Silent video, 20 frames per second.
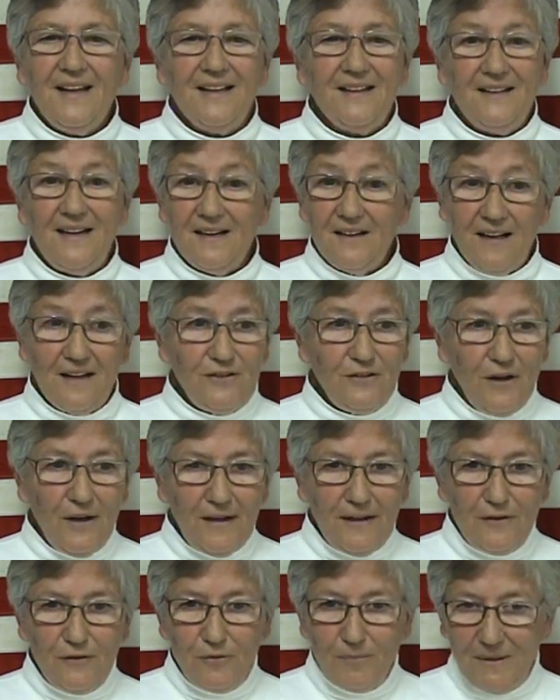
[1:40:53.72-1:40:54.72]
and they're not
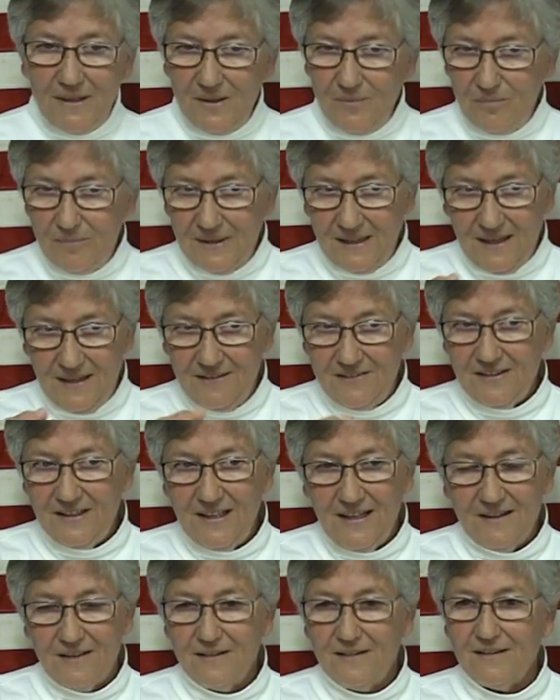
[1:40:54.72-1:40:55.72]
talking to me, but I
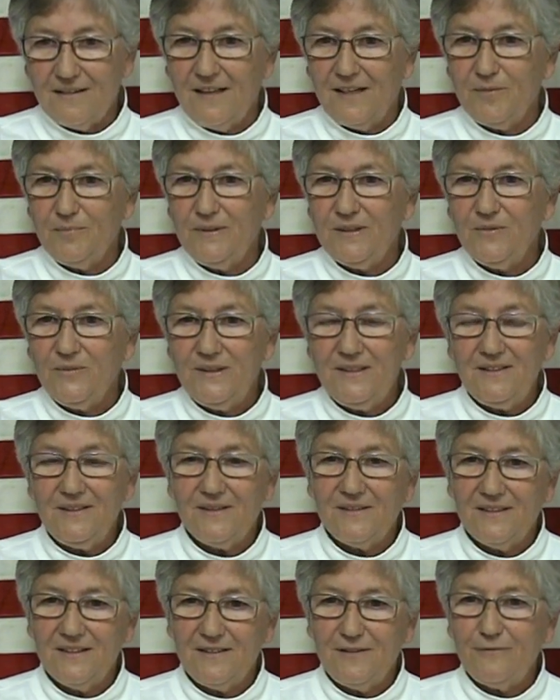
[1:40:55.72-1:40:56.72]
see out of the cockpit
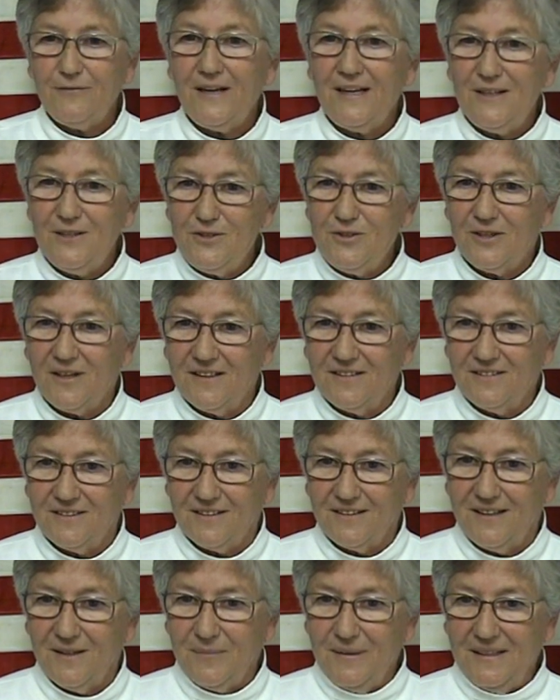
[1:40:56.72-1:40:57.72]
window that the fire trucks
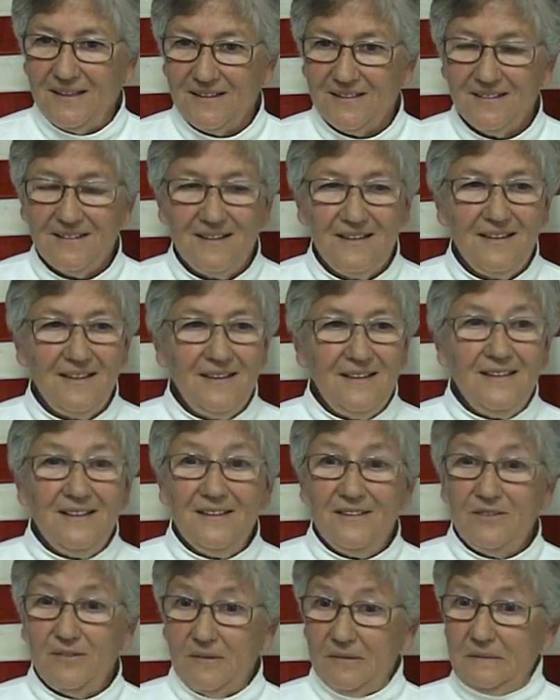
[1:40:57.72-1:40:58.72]
are coming.
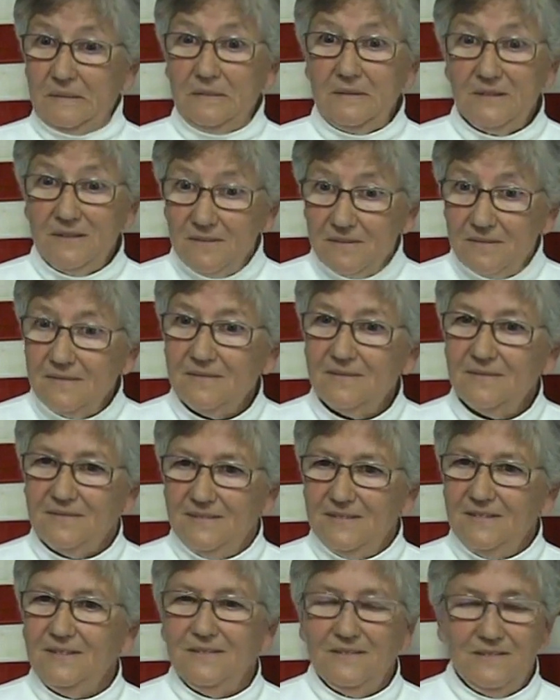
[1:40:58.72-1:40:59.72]
So I'm going,
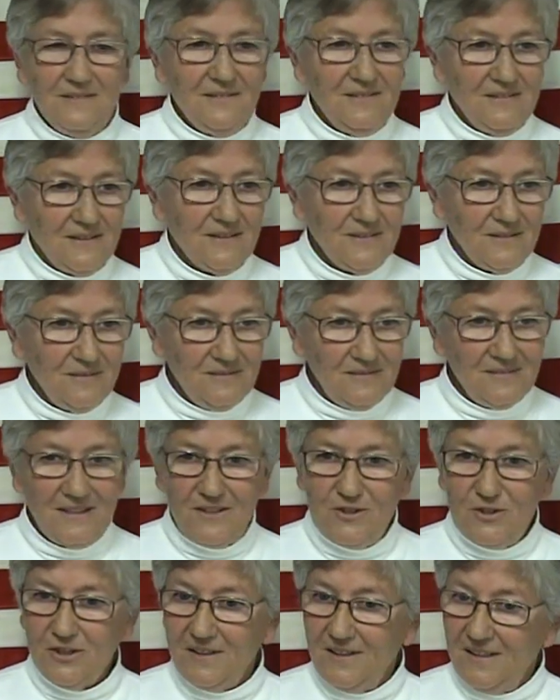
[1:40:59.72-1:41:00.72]
you know,
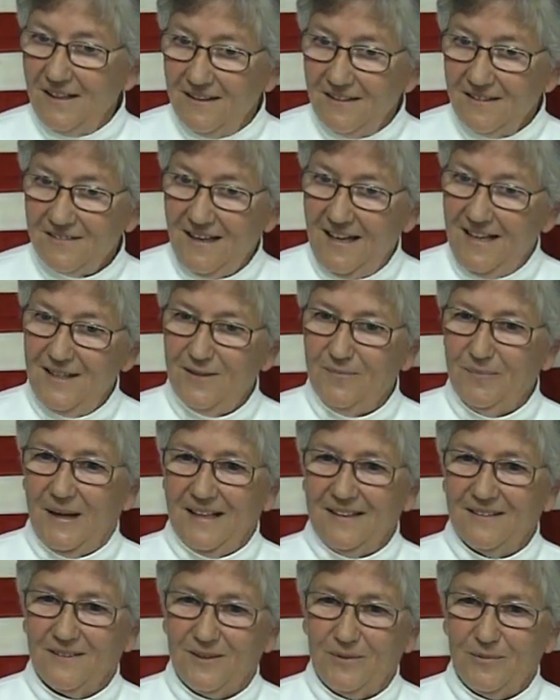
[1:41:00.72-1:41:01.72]
they shouldn't get excited,
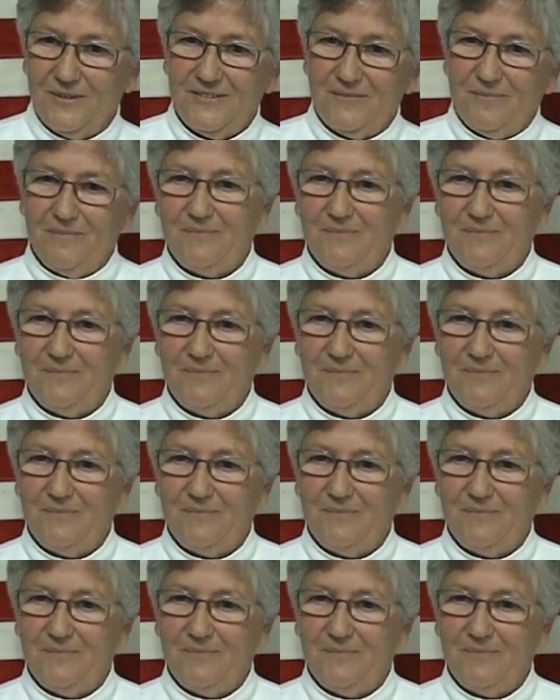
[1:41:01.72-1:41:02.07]
my little